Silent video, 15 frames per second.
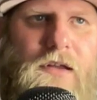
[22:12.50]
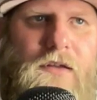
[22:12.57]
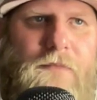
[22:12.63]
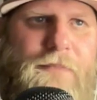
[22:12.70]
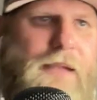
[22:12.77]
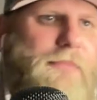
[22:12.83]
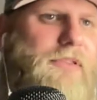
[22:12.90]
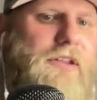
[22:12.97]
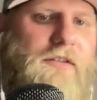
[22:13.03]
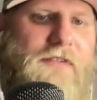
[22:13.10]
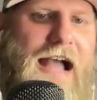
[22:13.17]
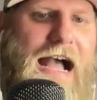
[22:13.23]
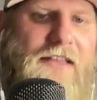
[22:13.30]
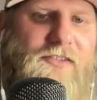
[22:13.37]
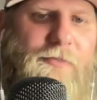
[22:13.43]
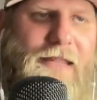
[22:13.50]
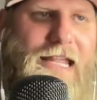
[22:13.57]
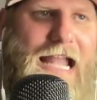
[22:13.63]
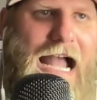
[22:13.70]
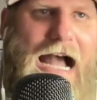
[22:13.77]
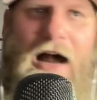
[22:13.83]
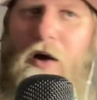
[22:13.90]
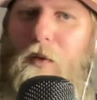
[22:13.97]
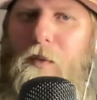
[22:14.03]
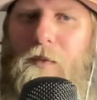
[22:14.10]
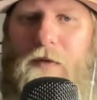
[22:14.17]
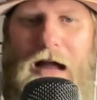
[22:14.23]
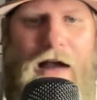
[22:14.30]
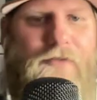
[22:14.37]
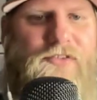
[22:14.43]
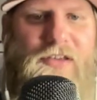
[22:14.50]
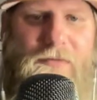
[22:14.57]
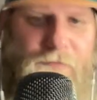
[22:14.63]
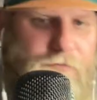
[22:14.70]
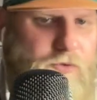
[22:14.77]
People that have asked me how, obviously